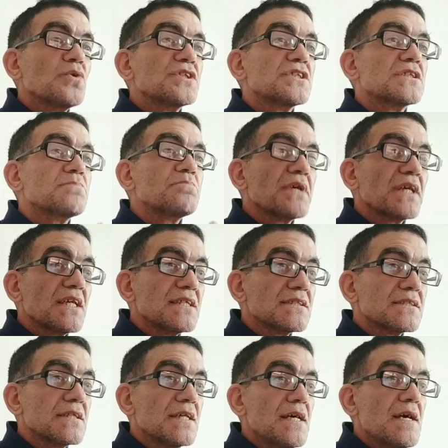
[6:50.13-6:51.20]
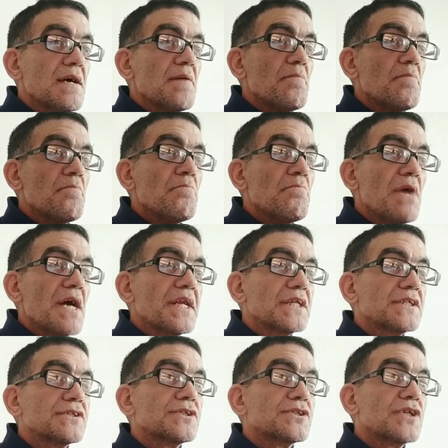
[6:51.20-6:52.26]
speakers manage
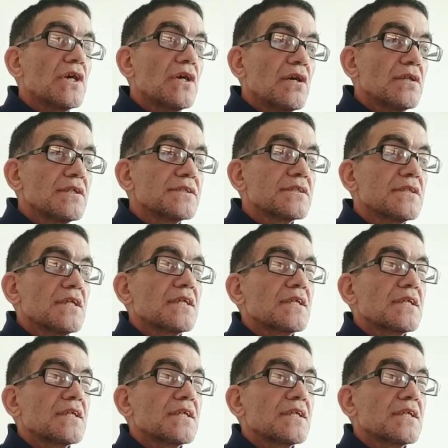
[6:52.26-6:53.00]
channels,